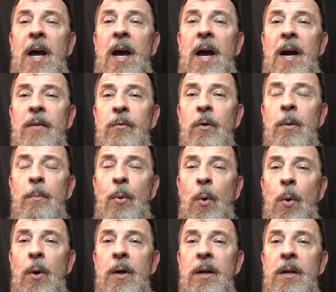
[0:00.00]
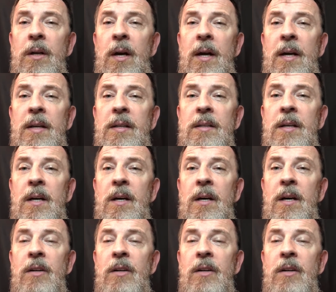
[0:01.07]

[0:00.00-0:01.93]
have reported a, uh,